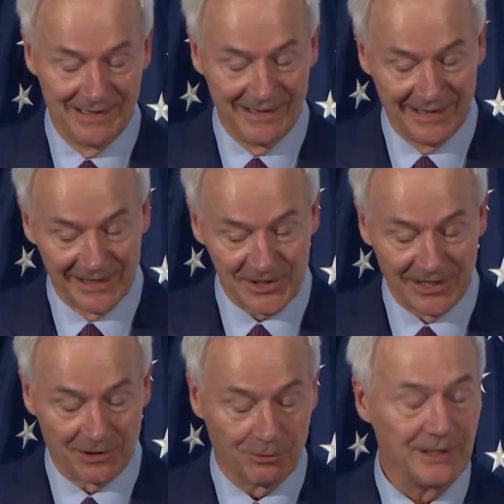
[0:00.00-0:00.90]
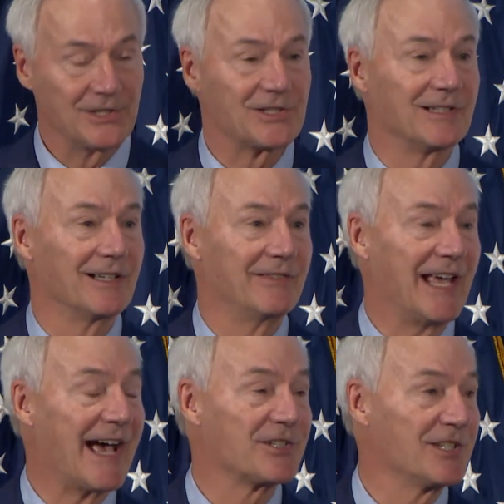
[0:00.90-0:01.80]
and let's increase the
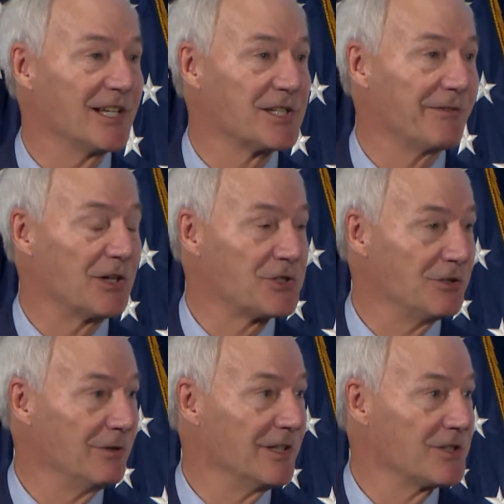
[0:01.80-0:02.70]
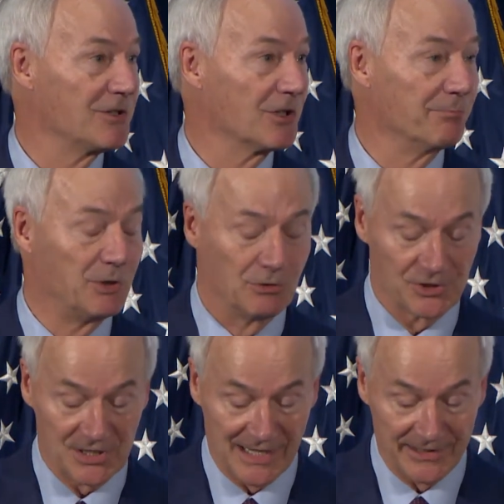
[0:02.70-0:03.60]
access of our students to computer
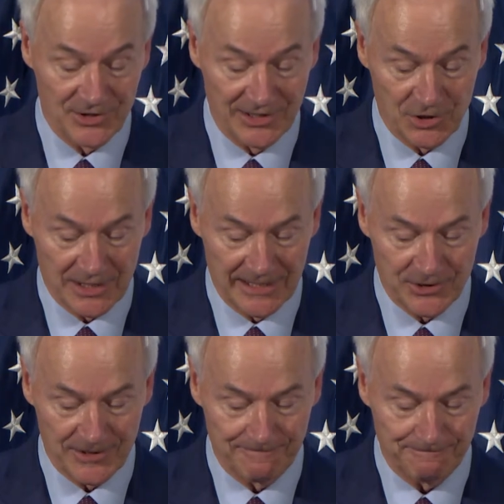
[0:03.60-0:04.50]
science education.